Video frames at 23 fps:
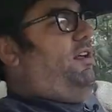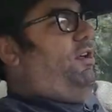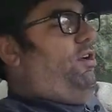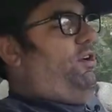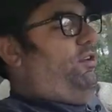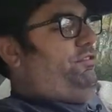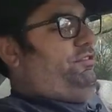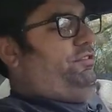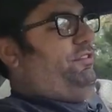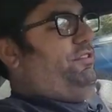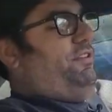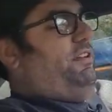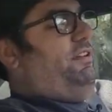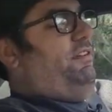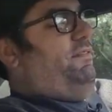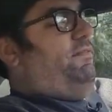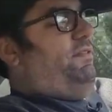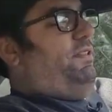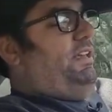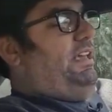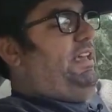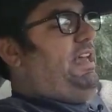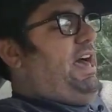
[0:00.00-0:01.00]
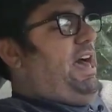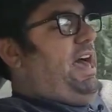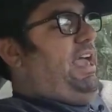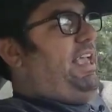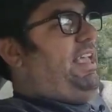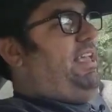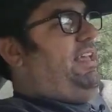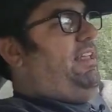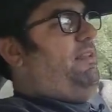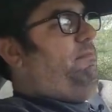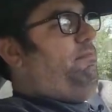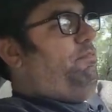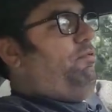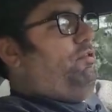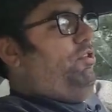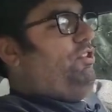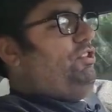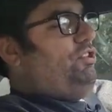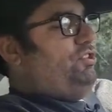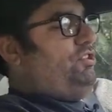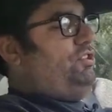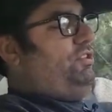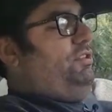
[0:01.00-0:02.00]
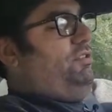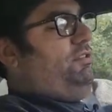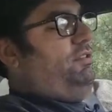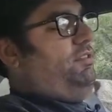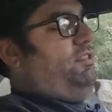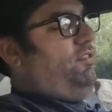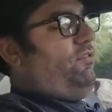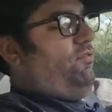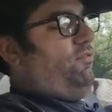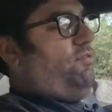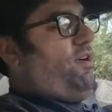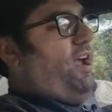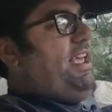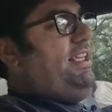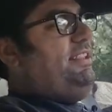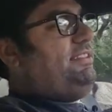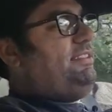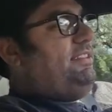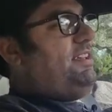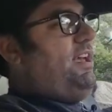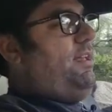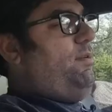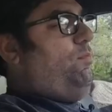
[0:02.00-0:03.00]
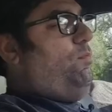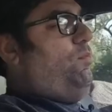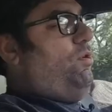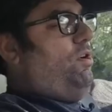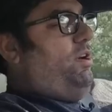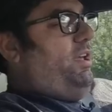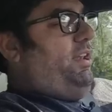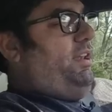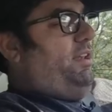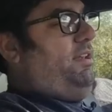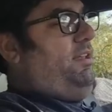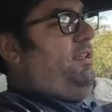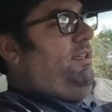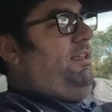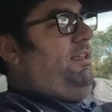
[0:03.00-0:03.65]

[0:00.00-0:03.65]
alternatively, I can push the right side one